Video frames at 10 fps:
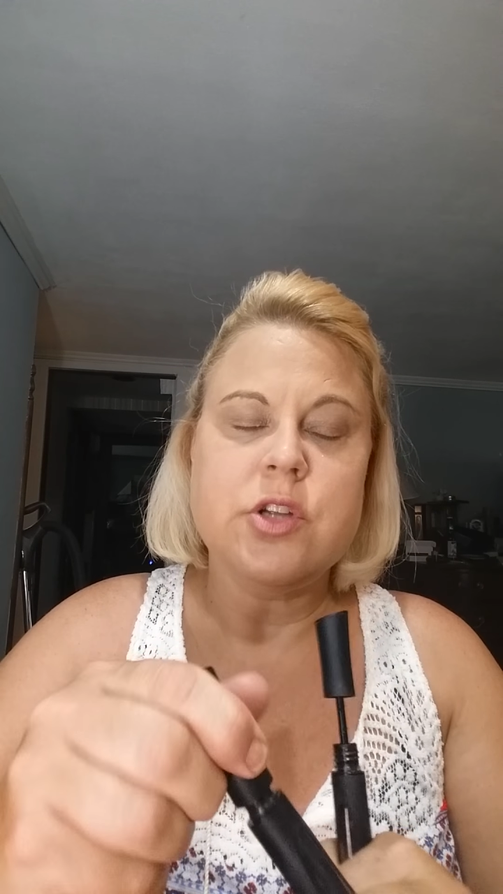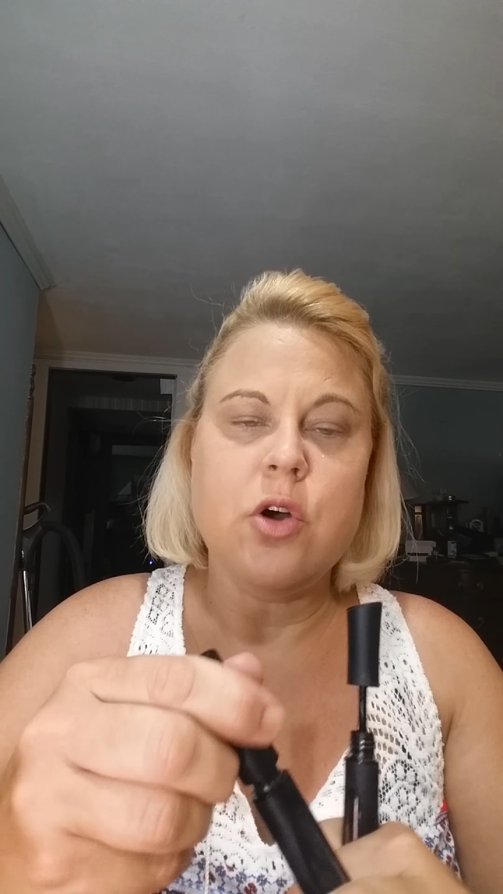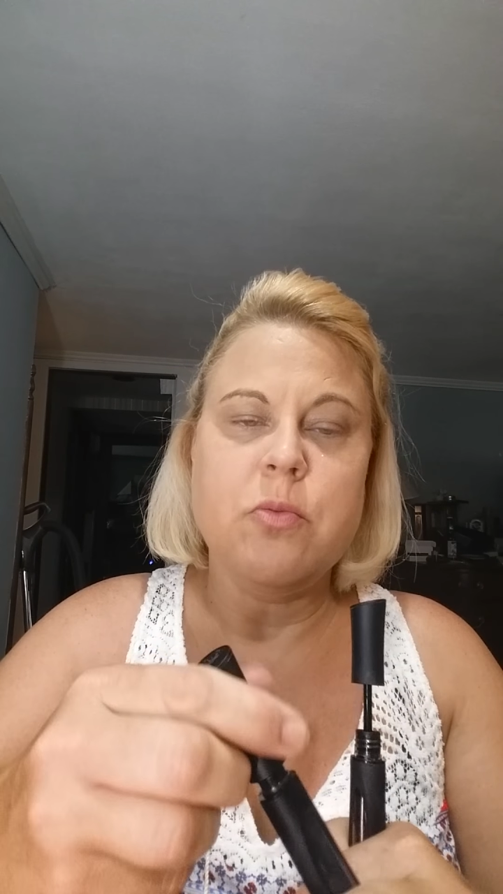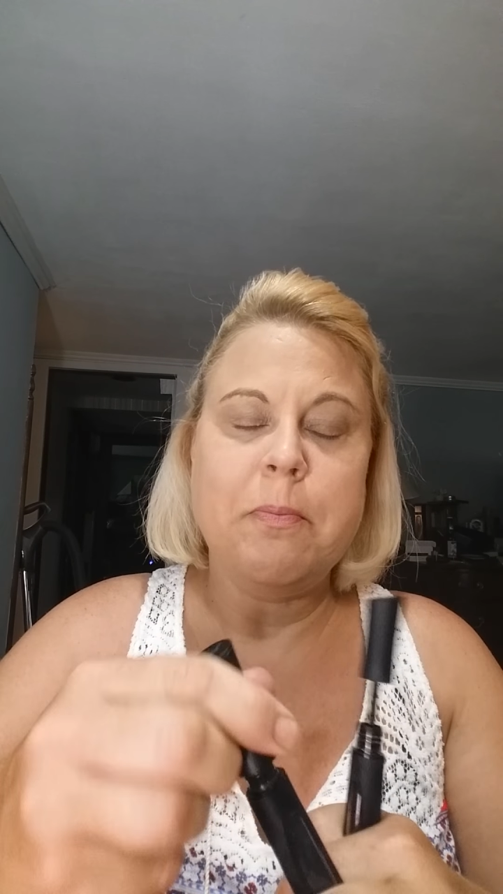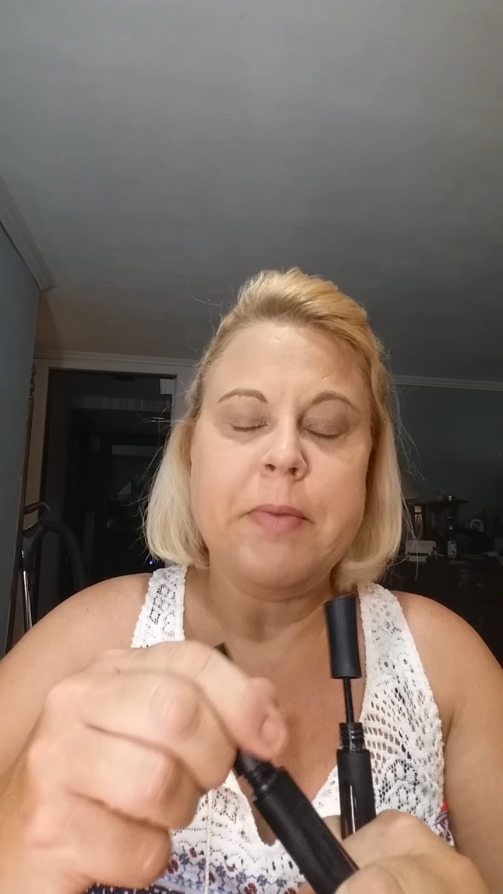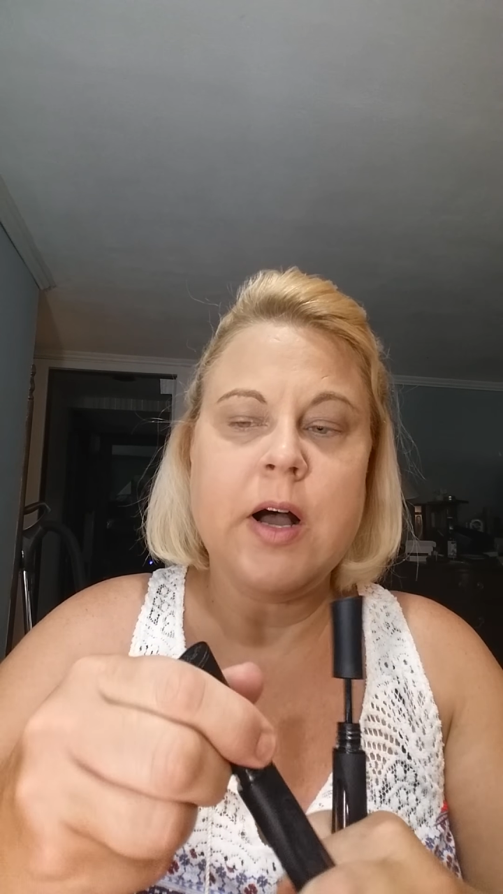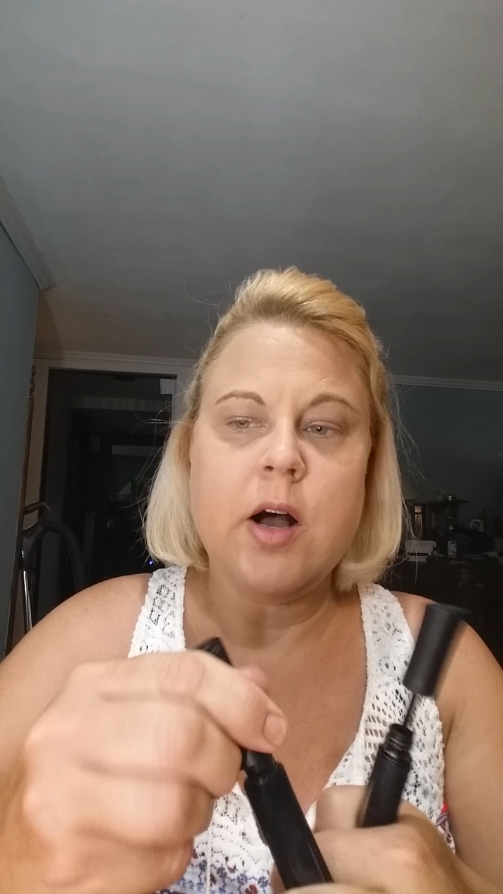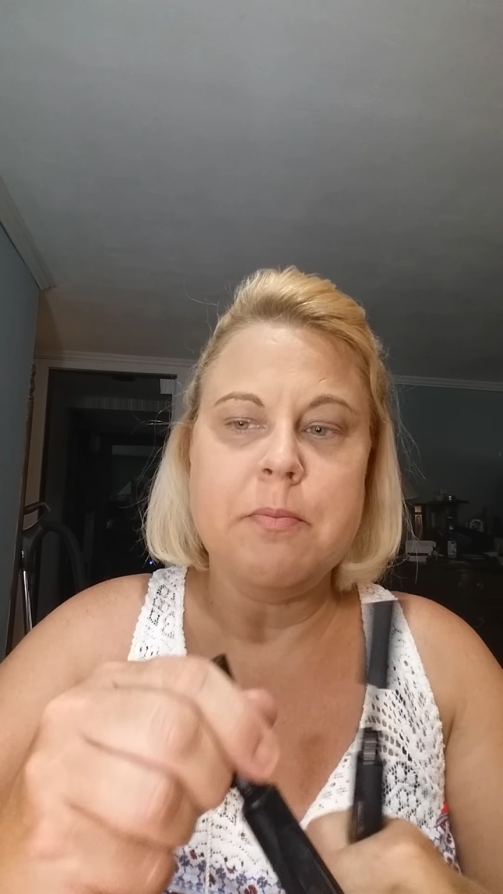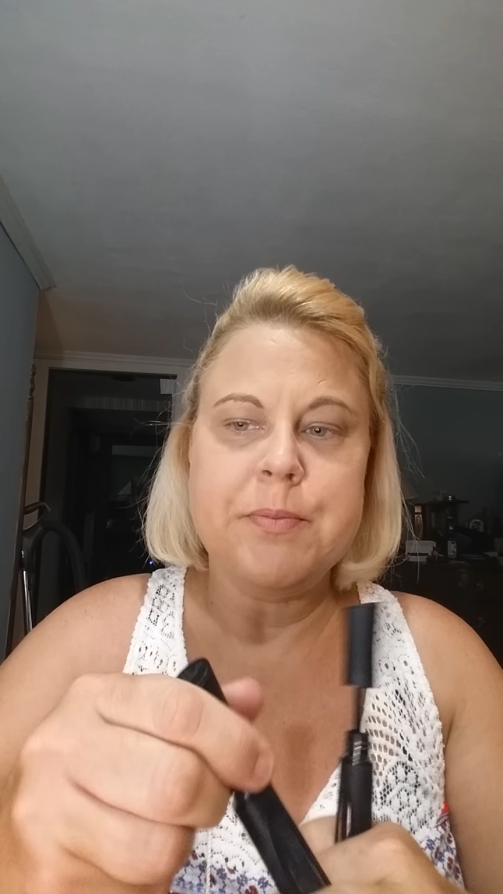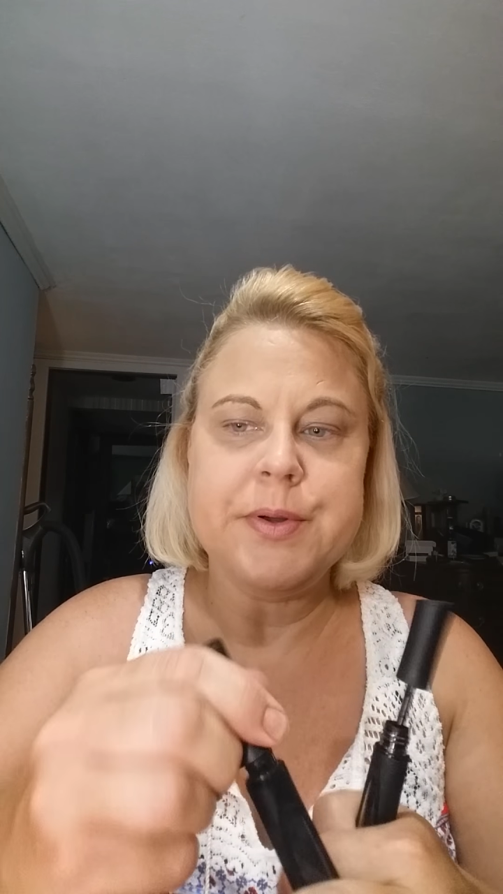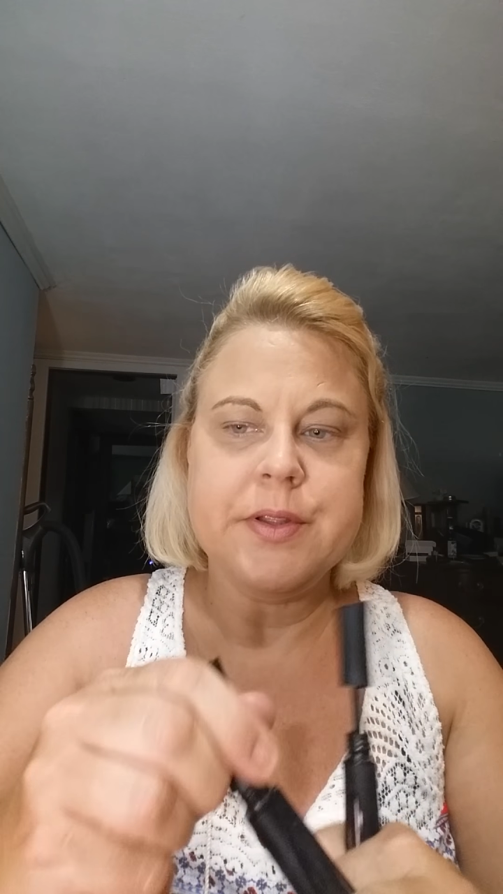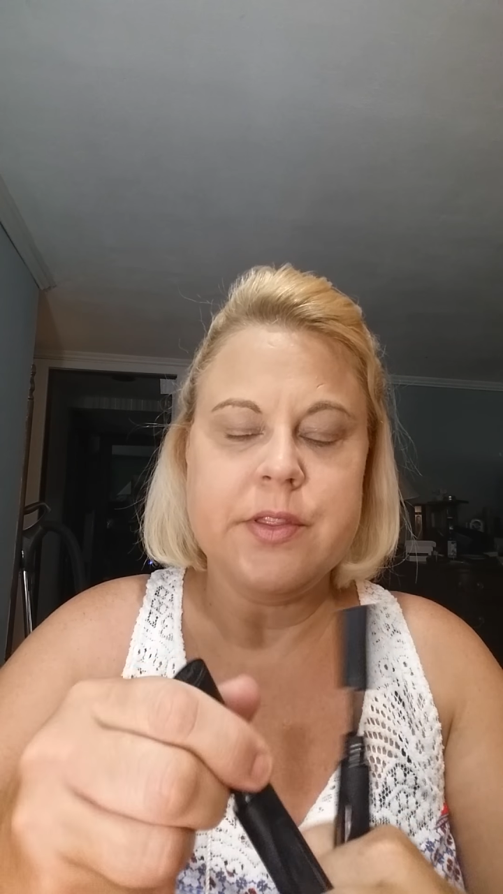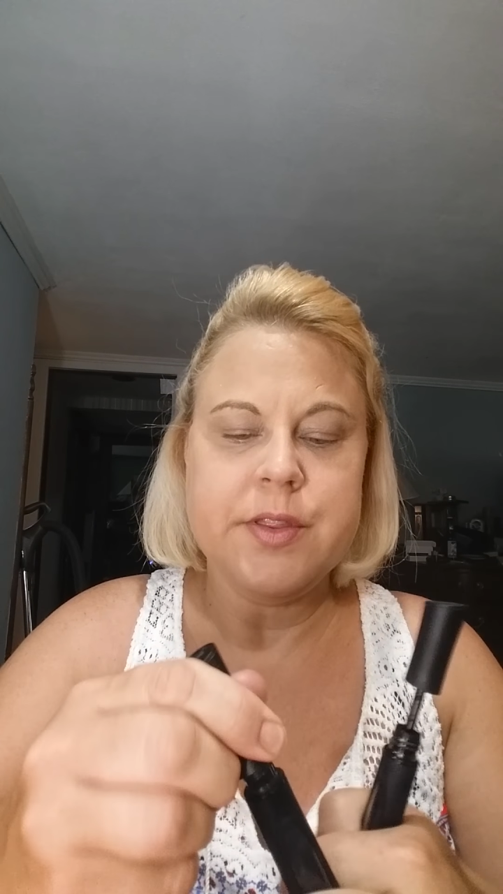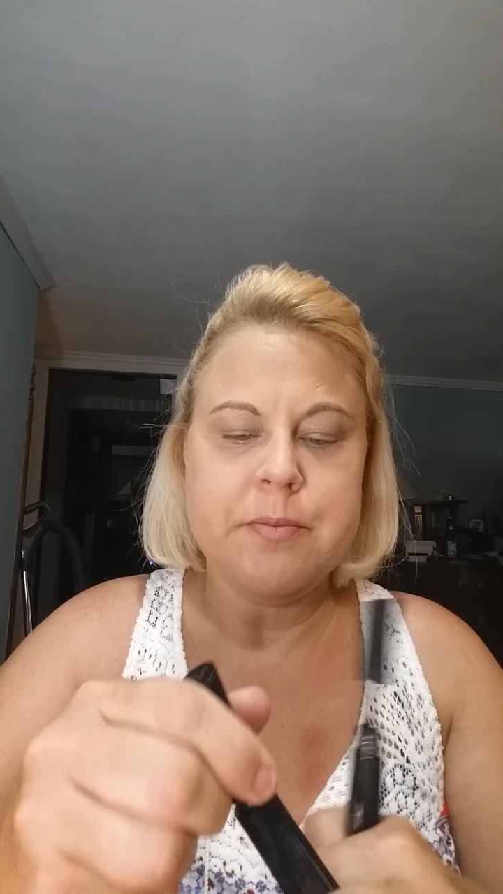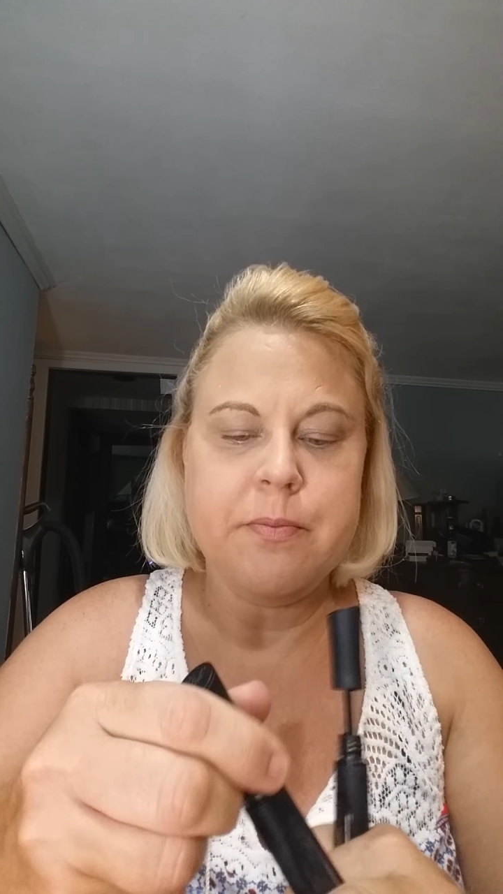Don't pump
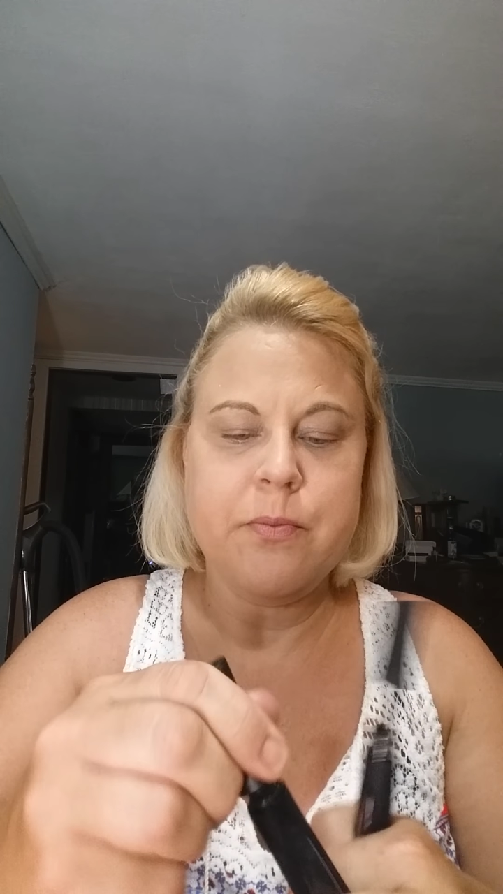the